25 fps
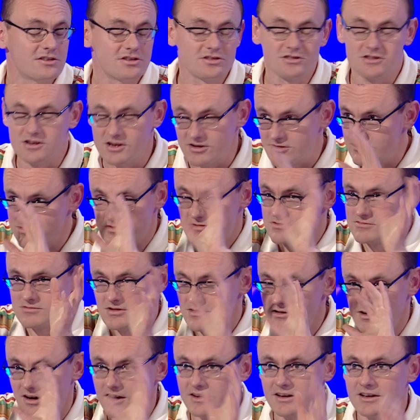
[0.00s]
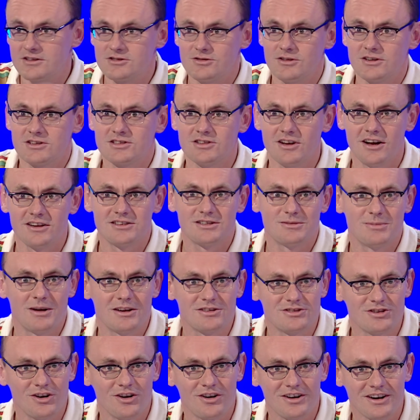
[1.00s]
just lose. Do I get too excited?
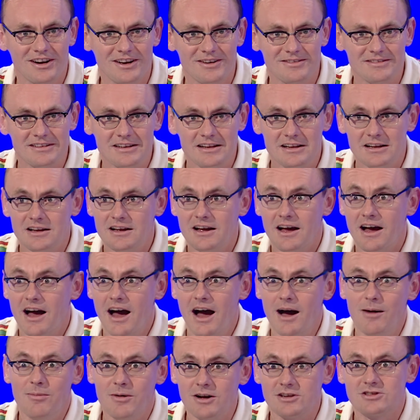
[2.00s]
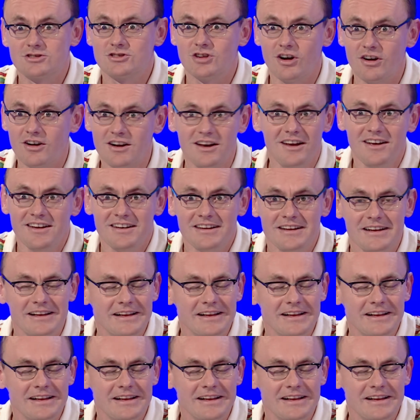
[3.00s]
How much chocolate.